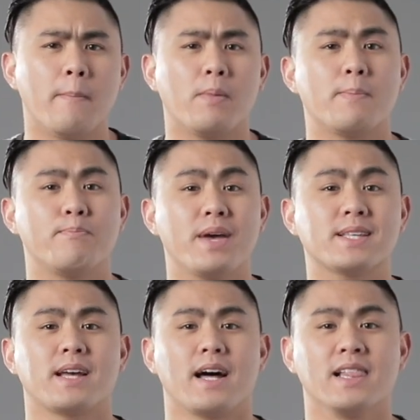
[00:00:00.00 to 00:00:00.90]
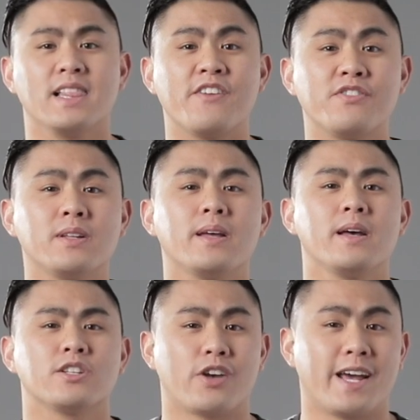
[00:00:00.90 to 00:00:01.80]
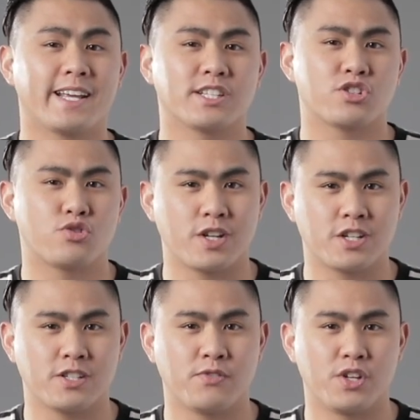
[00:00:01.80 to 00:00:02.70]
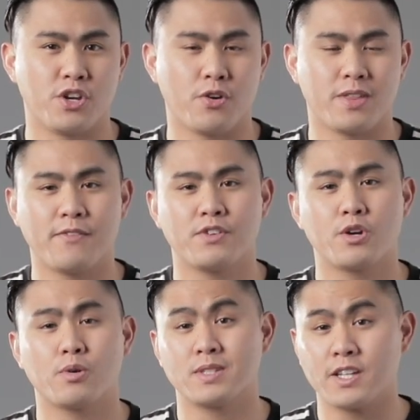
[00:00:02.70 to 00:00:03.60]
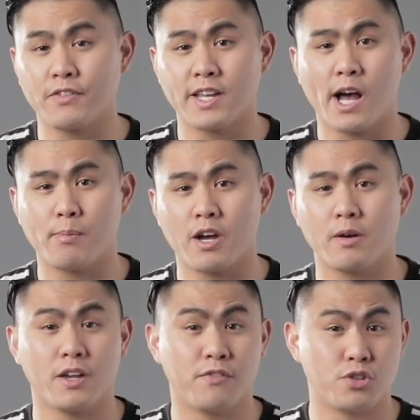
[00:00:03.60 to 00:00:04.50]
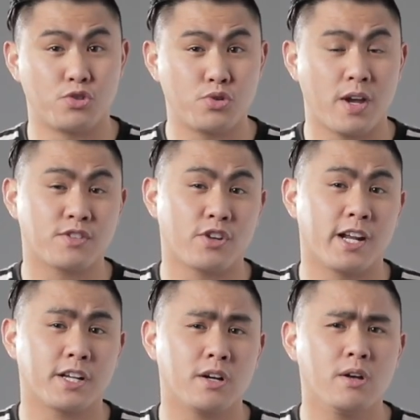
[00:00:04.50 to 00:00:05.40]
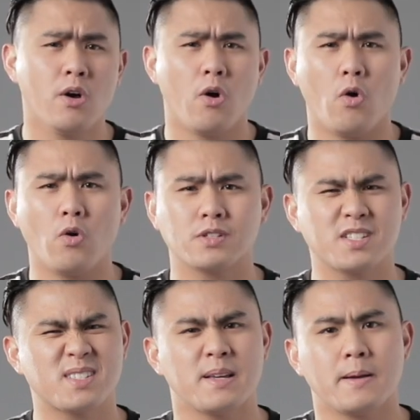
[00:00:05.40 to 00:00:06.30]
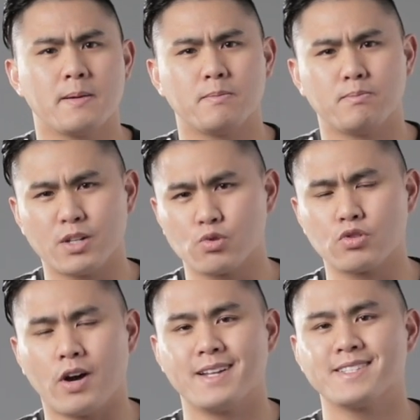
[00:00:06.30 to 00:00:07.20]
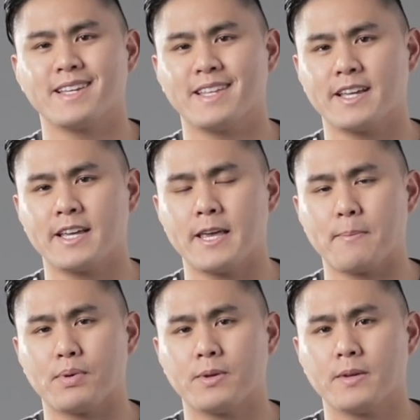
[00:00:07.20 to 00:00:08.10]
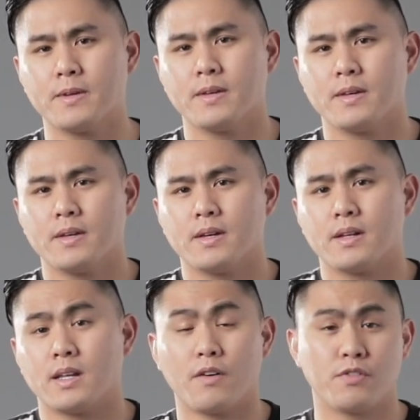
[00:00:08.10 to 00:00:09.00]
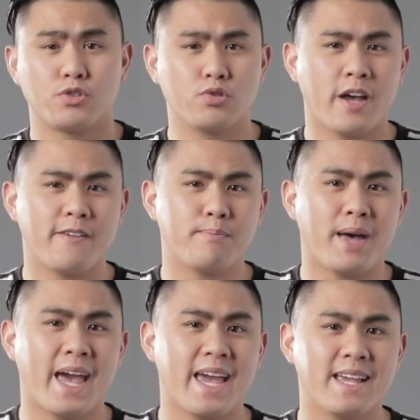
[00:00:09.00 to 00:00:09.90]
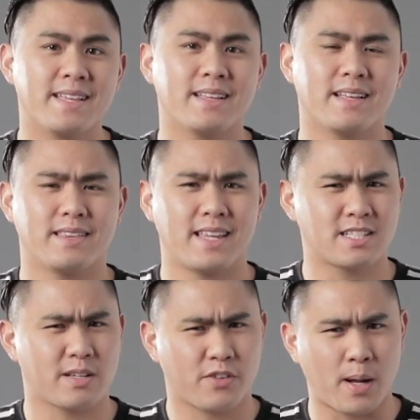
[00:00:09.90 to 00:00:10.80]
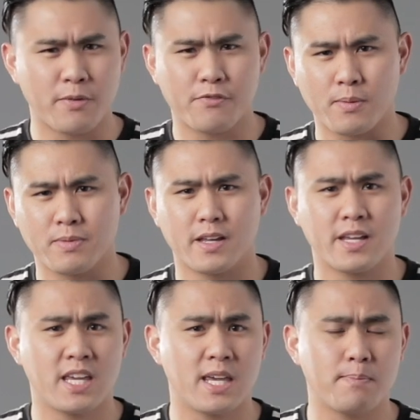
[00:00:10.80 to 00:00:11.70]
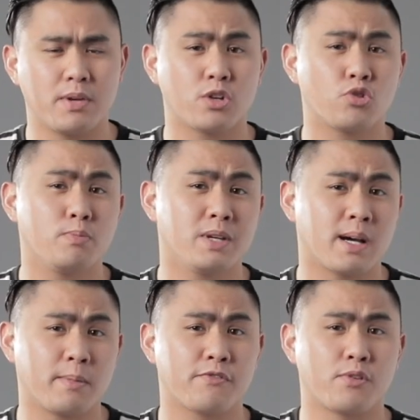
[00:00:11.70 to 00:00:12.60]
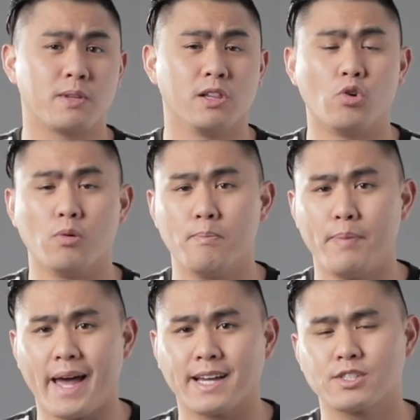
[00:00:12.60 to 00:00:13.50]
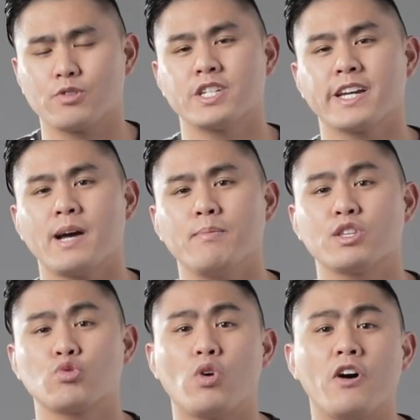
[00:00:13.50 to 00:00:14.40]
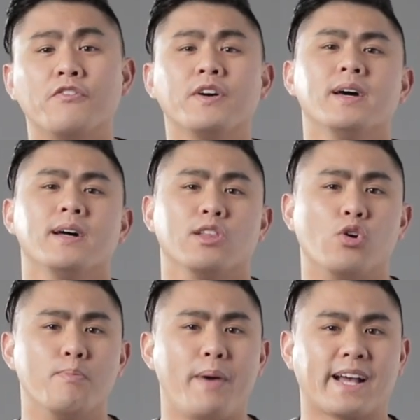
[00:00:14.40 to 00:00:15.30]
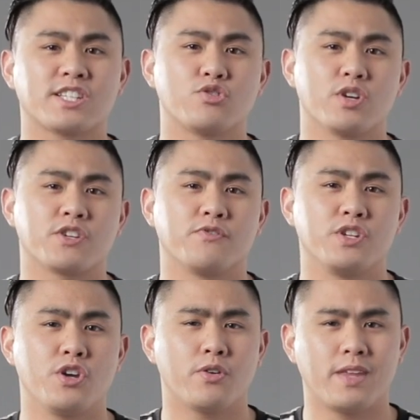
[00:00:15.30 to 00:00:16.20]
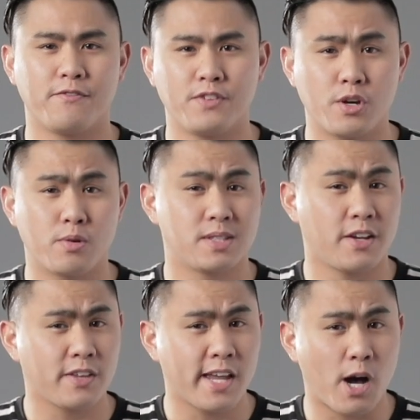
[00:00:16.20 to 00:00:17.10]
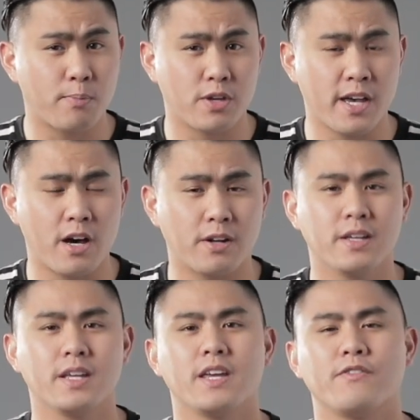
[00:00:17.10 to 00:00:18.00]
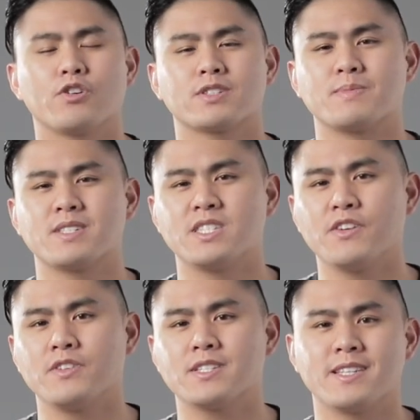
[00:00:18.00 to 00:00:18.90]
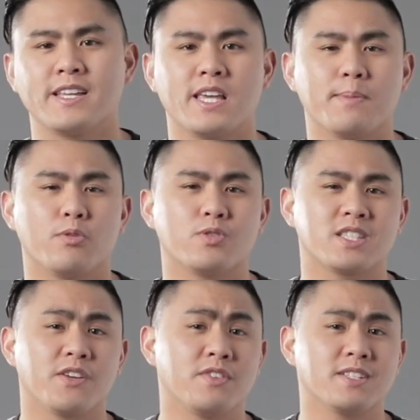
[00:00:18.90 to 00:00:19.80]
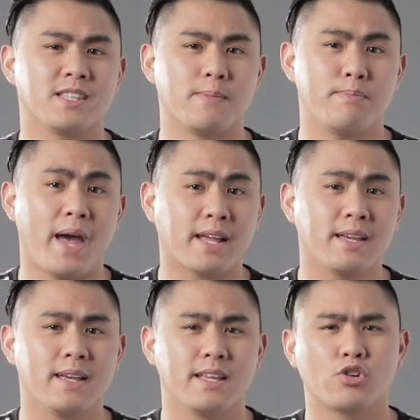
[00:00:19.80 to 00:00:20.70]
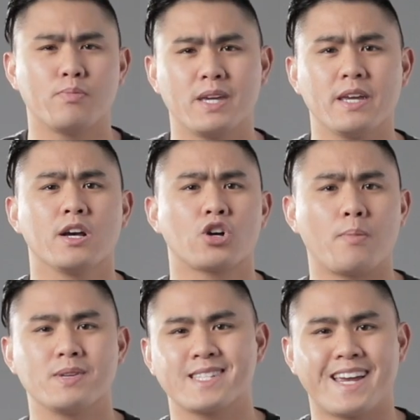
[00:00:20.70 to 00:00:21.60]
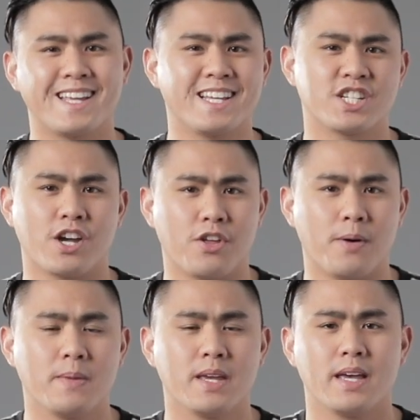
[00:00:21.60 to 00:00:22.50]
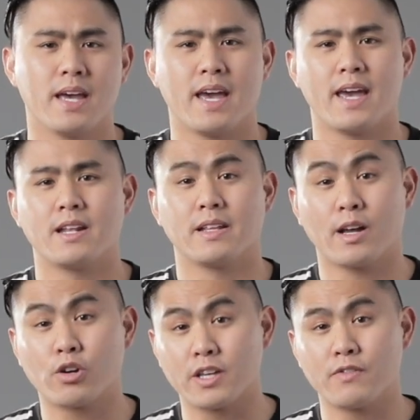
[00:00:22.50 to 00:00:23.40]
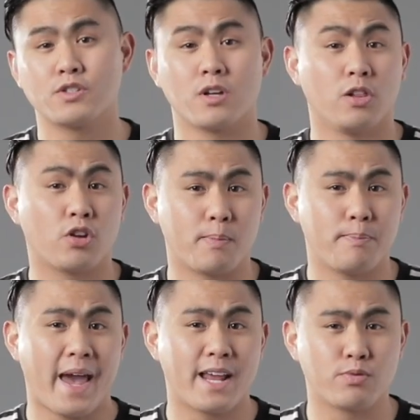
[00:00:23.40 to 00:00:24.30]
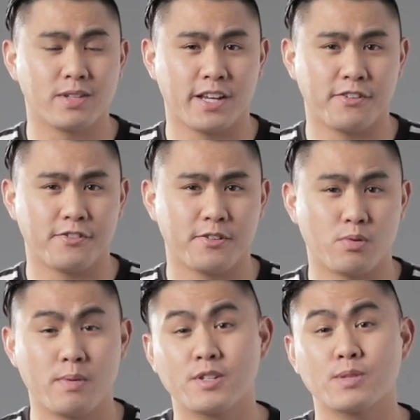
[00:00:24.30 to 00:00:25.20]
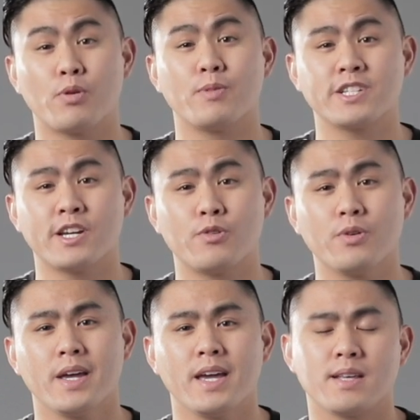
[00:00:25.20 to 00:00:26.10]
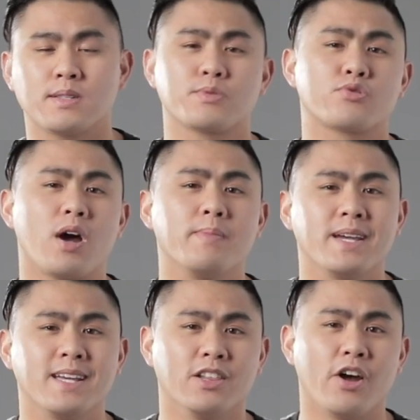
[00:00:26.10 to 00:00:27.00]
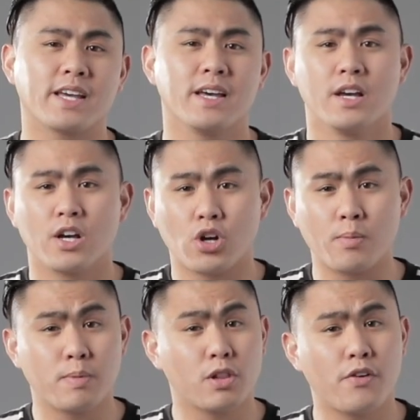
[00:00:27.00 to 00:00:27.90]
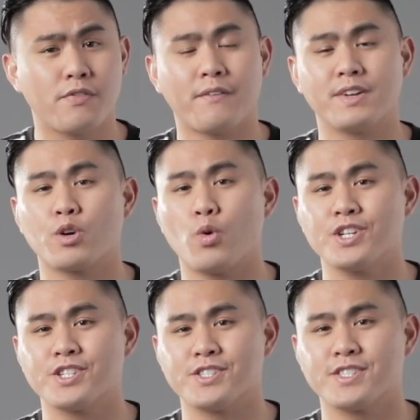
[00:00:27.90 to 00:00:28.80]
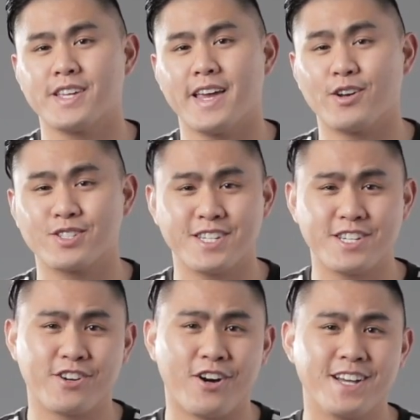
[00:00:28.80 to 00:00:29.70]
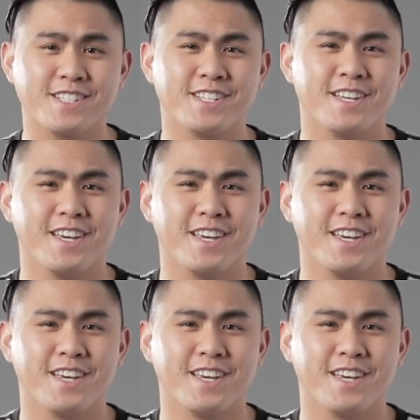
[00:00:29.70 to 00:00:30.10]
my best 11 sciatic stretches video. That video will definitely help you out if you do have sciatica or just muscle tightness in the hip. Now, if you do have pain that's coming from the hip, it could be coming from the lower back. So check out my 12 lower back stretch video. That video will definitely help you out if you've got some stiffness in the hip or stiffness in the back that could be compensating each other. And that could give you a lot of pain relief. Remember to support my channel, hit subscribe, hit like, comment below if you have any questions, and I'll see you guys